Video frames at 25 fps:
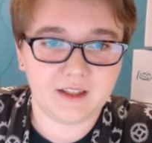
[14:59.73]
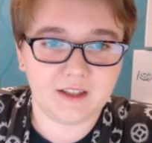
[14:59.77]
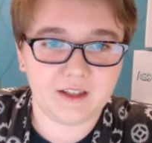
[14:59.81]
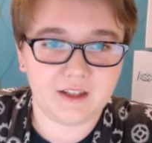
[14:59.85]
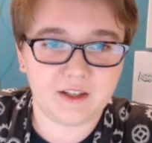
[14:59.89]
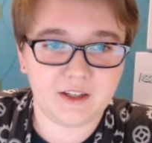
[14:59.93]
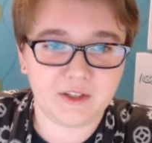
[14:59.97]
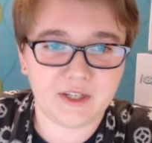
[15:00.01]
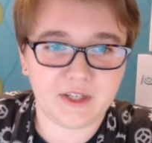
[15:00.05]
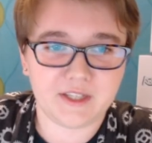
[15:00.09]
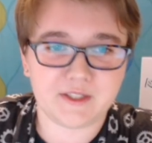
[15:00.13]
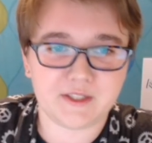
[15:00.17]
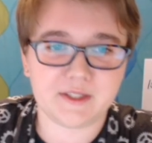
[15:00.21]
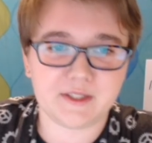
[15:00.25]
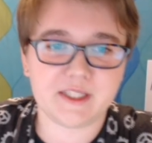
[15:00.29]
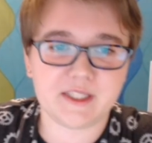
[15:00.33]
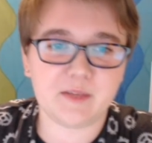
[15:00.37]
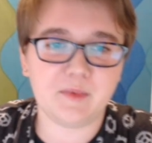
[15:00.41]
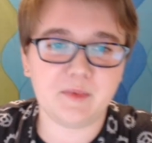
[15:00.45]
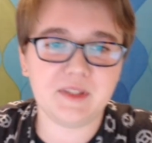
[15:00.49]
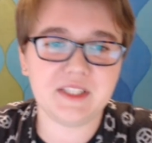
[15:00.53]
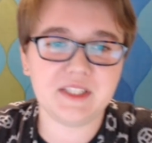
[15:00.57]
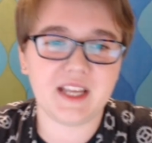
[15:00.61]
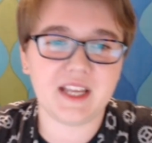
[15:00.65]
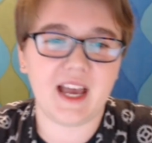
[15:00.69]
Okay, so
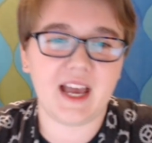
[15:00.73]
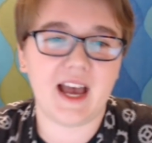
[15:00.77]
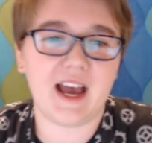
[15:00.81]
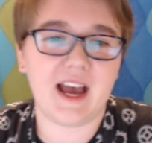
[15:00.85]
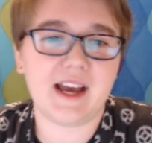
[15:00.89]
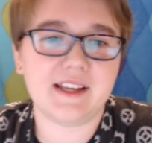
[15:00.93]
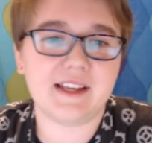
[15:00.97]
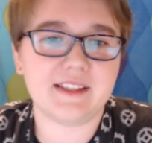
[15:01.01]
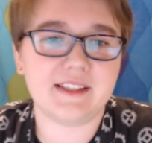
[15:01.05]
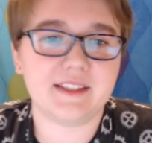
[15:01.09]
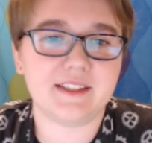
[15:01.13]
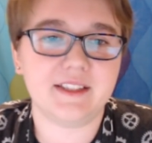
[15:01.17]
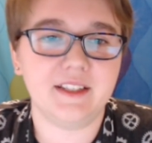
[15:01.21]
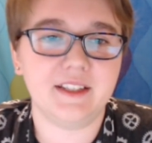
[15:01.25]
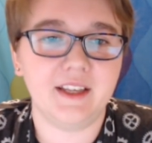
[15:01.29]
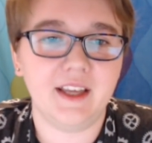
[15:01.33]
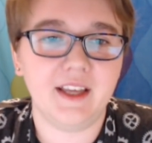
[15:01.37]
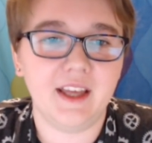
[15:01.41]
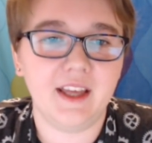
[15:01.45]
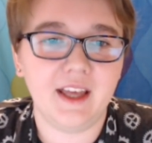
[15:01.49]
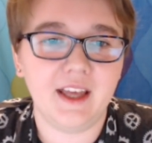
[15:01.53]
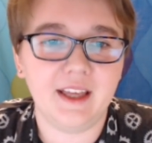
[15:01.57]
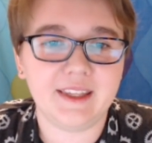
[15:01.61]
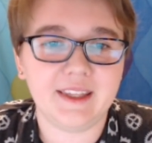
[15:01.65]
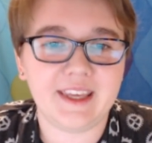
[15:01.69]
someone's asked,
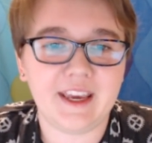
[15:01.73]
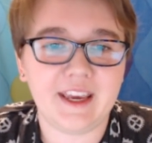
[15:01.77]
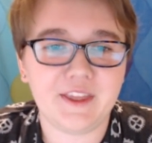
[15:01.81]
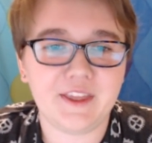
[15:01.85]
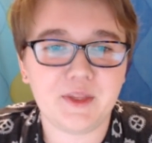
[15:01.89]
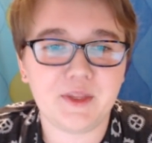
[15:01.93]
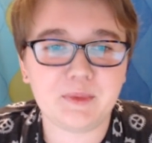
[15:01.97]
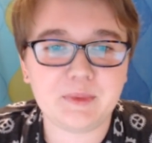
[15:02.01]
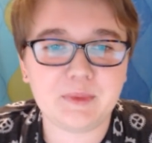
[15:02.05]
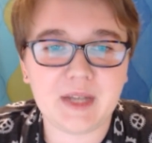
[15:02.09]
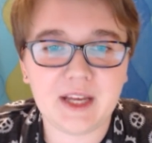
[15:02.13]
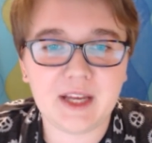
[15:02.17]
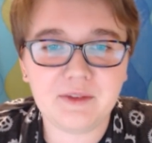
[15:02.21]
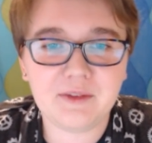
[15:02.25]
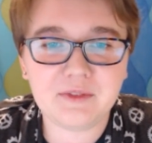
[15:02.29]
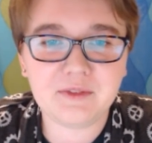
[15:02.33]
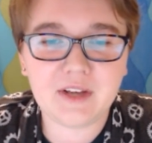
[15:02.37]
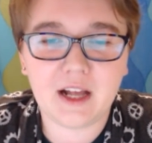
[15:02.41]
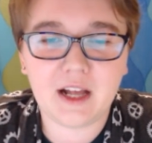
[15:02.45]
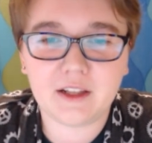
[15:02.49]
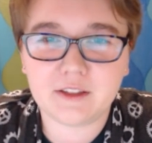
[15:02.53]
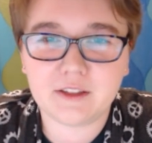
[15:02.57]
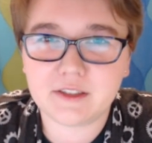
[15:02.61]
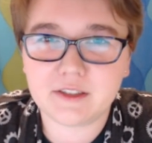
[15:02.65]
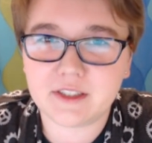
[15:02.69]
can the Rev
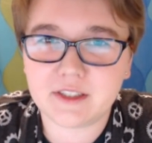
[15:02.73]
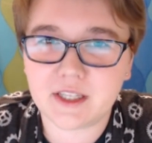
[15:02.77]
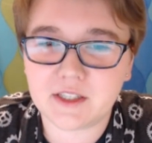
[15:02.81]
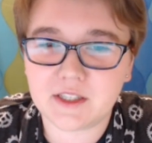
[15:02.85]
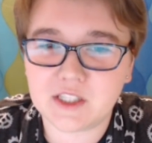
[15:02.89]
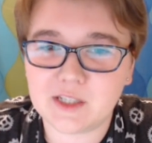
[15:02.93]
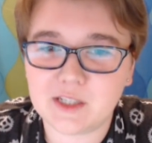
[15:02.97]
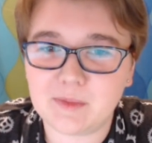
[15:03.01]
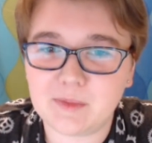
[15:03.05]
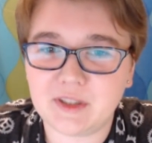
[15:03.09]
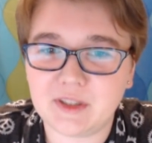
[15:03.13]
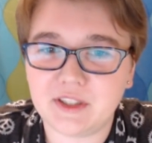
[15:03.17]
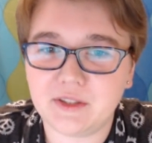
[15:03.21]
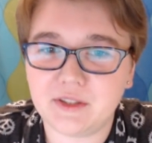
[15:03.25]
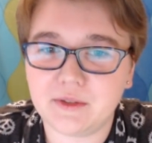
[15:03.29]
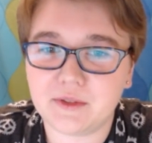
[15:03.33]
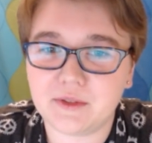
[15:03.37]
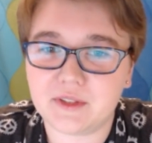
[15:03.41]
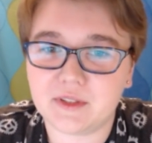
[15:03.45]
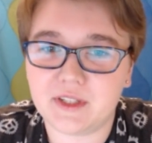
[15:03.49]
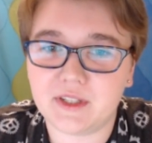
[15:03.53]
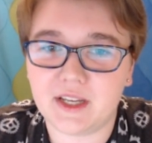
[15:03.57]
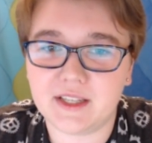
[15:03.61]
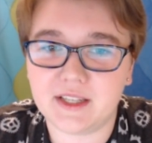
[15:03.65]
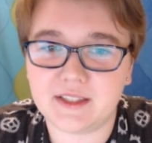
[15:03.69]
color sensor be
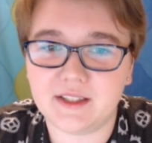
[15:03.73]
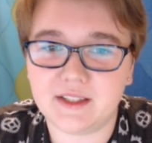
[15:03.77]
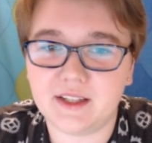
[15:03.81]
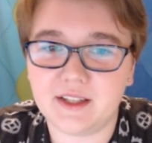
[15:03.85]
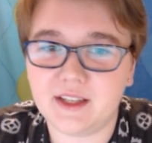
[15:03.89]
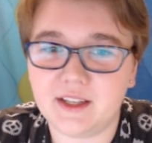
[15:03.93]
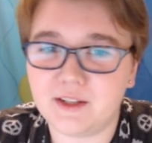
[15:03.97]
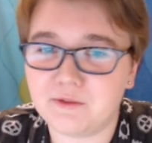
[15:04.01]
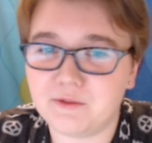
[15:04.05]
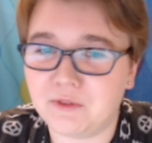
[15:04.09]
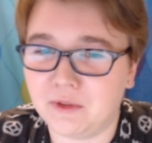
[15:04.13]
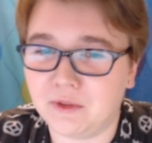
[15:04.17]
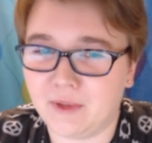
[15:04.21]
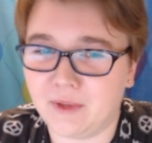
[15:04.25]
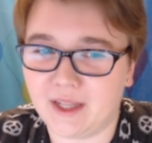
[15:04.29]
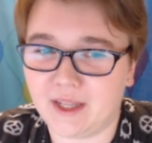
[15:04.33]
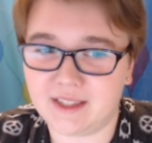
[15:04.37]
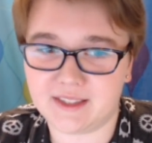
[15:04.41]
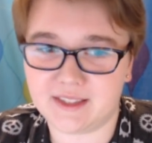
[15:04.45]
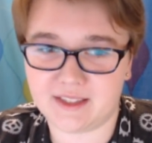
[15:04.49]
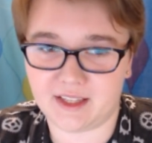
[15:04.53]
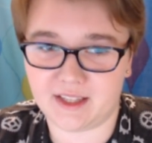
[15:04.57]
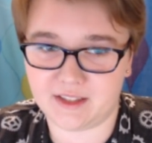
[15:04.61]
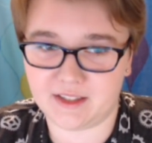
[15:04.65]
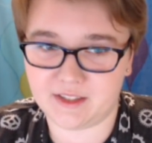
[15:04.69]
used as an infrared
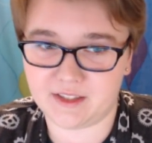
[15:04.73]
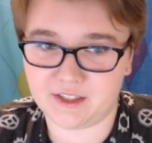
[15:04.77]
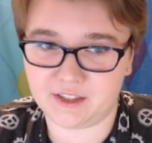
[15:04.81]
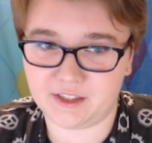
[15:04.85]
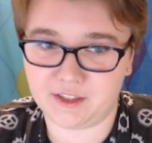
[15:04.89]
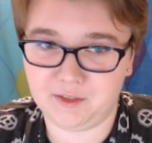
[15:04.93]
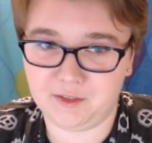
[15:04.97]
sensor?